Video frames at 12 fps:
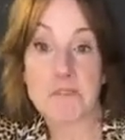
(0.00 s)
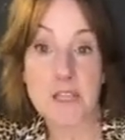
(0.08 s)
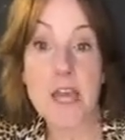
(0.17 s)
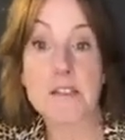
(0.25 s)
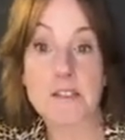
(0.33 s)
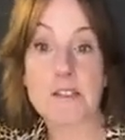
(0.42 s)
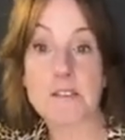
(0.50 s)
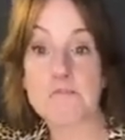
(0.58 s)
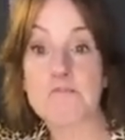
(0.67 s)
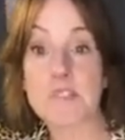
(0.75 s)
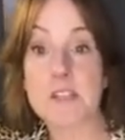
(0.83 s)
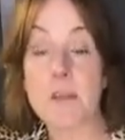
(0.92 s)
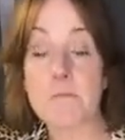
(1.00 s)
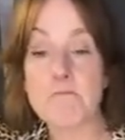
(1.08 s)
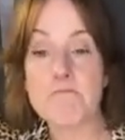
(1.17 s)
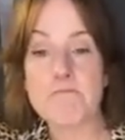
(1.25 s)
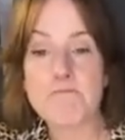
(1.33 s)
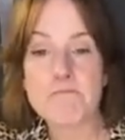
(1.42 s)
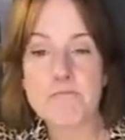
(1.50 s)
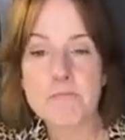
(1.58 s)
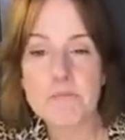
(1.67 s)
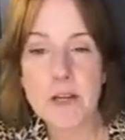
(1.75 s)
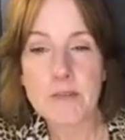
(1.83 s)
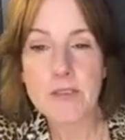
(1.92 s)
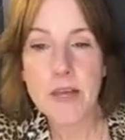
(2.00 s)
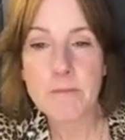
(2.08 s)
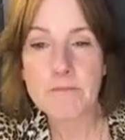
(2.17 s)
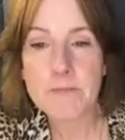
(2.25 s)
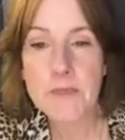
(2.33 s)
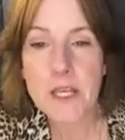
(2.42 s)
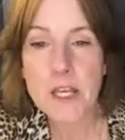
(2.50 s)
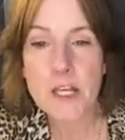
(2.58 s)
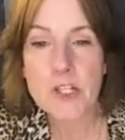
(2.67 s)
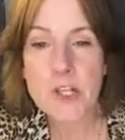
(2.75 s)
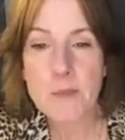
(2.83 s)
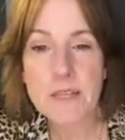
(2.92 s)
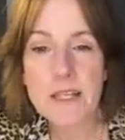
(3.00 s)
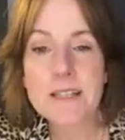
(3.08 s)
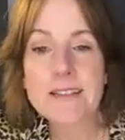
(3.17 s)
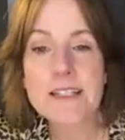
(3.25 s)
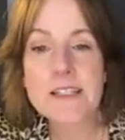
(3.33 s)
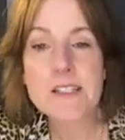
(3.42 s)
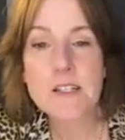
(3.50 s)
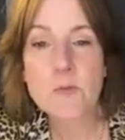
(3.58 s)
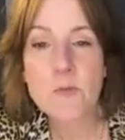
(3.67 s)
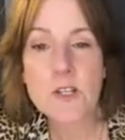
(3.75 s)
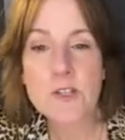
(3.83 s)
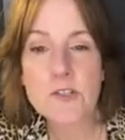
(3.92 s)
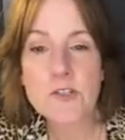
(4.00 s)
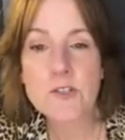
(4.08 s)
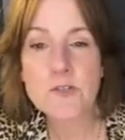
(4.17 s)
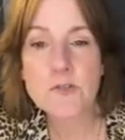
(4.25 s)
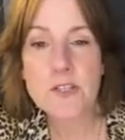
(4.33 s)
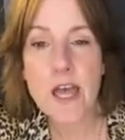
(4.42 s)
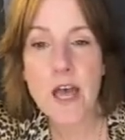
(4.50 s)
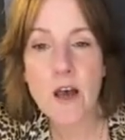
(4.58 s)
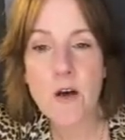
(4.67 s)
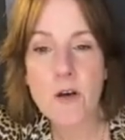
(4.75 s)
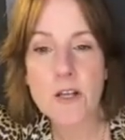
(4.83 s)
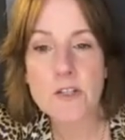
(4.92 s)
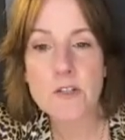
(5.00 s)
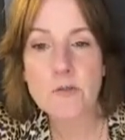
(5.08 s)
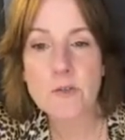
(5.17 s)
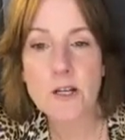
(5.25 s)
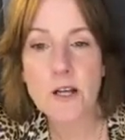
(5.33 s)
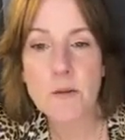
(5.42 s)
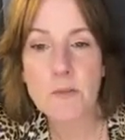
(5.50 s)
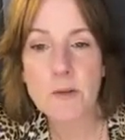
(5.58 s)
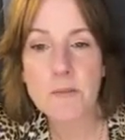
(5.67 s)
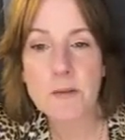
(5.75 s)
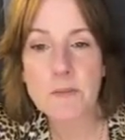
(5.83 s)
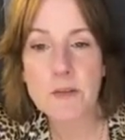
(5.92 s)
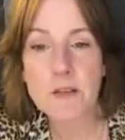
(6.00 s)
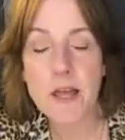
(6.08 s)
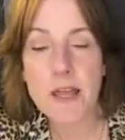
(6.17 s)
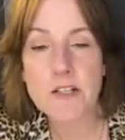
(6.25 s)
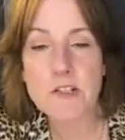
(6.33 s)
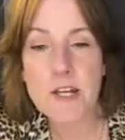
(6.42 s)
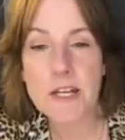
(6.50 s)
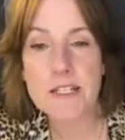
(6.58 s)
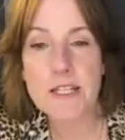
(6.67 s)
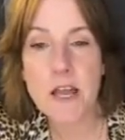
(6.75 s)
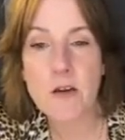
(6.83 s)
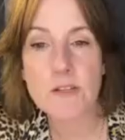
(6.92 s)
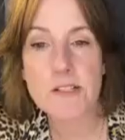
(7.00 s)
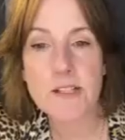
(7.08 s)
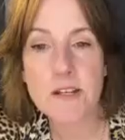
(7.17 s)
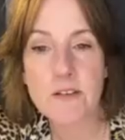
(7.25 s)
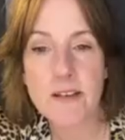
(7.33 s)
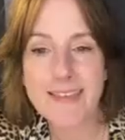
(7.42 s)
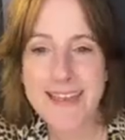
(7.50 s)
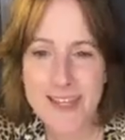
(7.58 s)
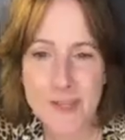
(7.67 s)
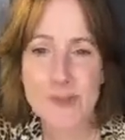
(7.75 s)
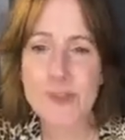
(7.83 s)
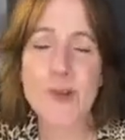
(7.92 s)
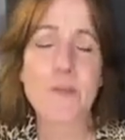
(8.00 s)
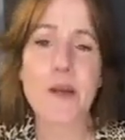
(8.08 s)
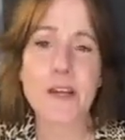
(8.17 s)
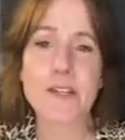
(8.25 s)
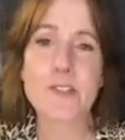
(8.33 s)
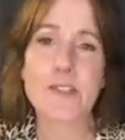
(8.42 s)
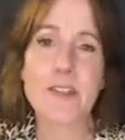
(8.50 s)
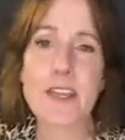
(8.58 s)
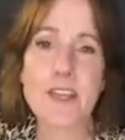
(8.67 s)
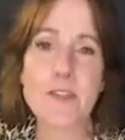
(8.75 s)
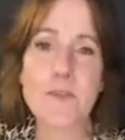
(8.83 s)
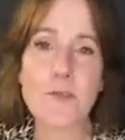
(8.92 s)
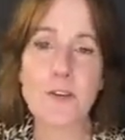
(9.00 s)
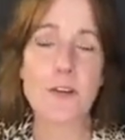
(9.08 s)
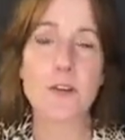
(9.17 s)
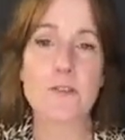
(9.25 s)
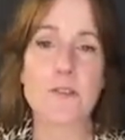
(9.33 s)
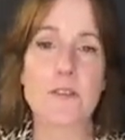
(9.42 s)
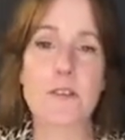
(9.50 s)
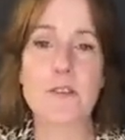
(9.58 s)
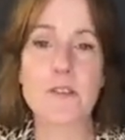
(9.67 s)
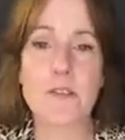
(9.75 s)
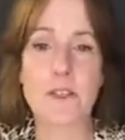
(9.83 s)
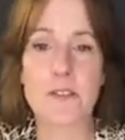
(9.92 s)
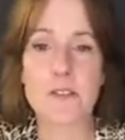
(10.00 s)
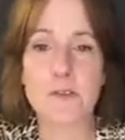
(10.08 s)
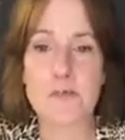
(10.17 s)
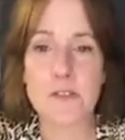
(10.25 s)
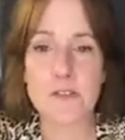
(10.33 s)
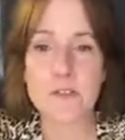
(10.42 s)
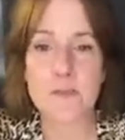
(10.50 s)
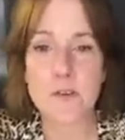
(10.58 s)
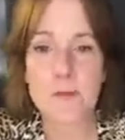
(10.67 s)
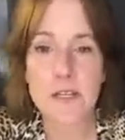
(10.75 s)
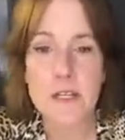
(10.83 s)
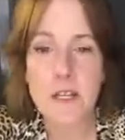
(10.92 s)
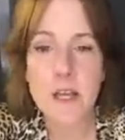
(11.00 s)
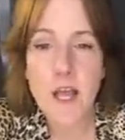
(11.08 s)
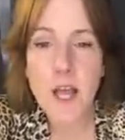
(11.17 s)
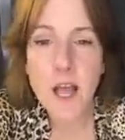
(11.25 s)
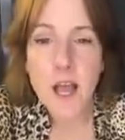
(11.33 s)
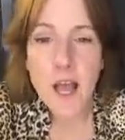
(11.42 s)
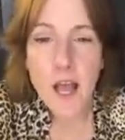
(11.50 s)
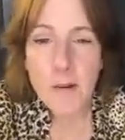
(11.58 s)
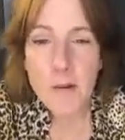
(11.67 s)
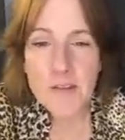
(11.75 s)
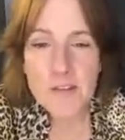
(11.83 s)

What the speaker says: Yes, some of them. In Shaman King, Lisa was June Tao, and you were a couple of people like Jenny Tao, etc. Thank you so much. Thank you for doing this research for me. How